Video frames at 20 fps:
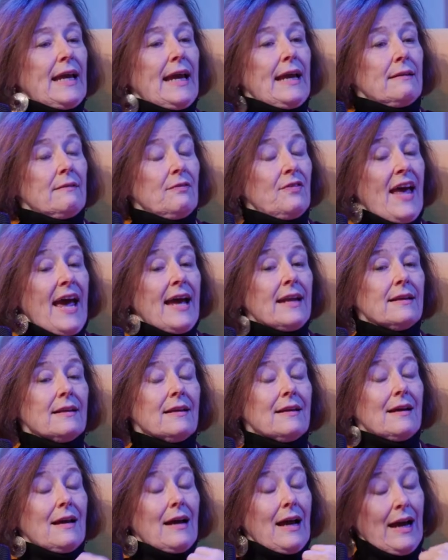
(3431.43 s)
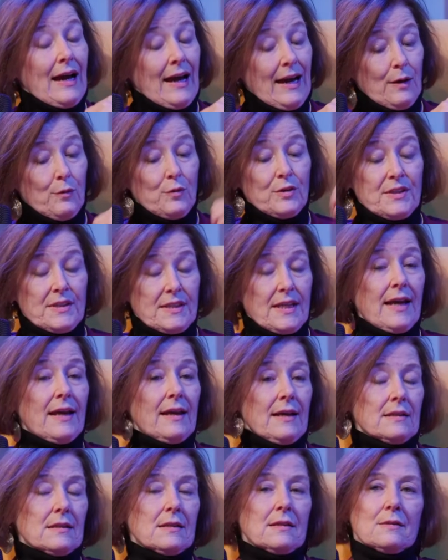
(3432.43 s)
And that, I would
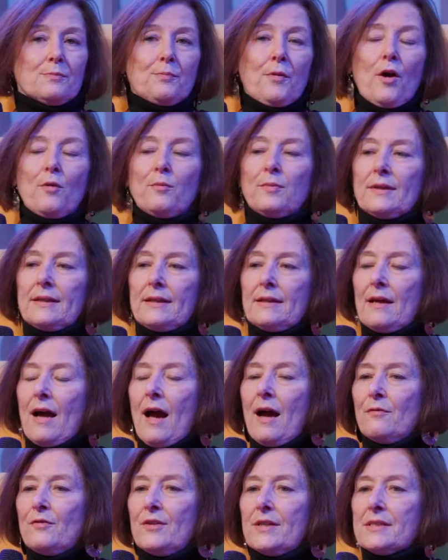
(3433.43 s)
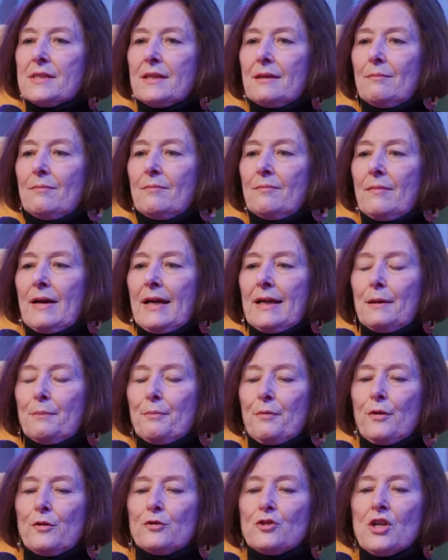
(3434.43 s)
say, as is probably obvious in my
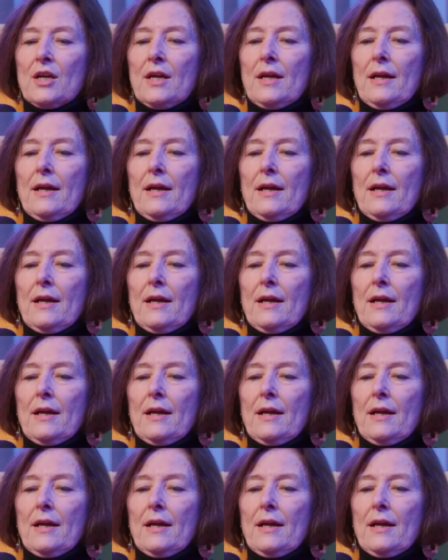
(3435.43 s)
approach,